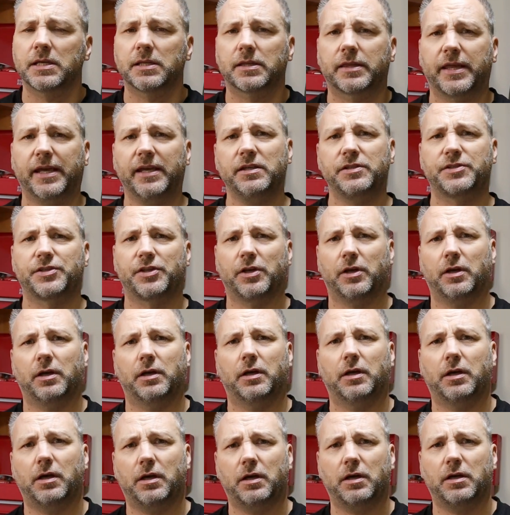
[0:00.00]
Things
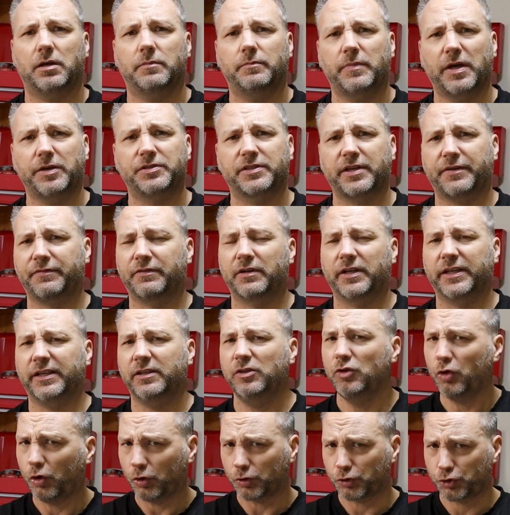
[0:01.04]
that are most definitely
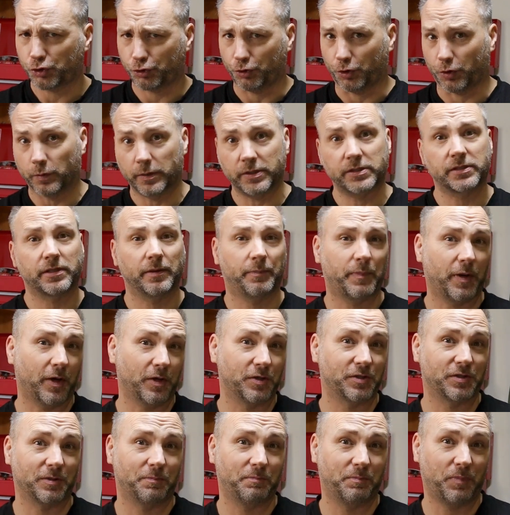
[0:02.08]
not true is the
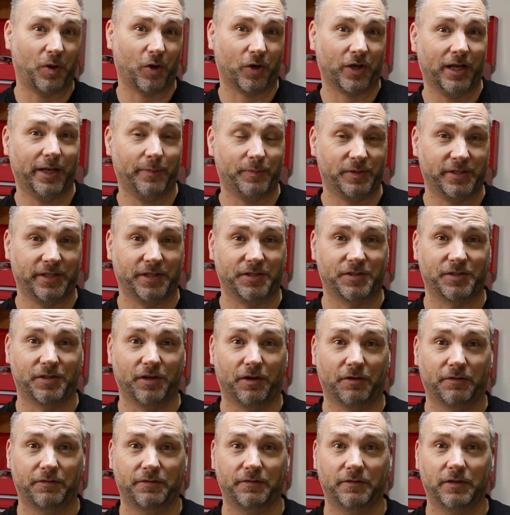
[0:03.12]
post-apocalyptic
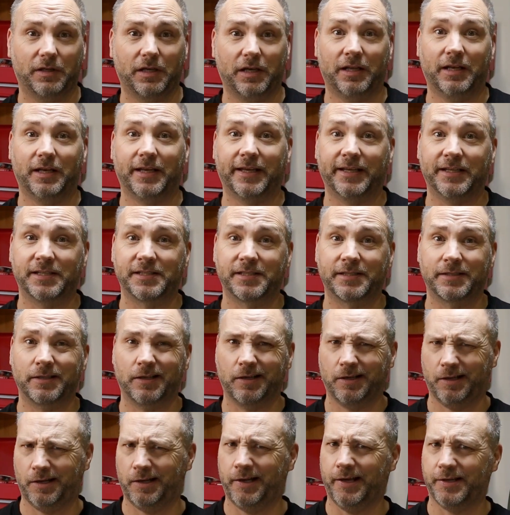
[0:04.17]
stuff, at least,
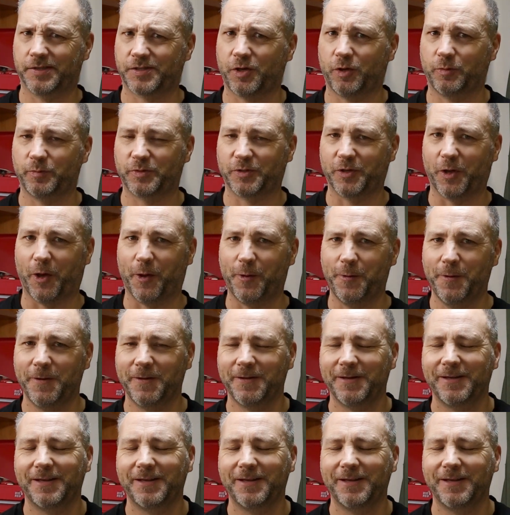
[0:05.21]
let's hope so.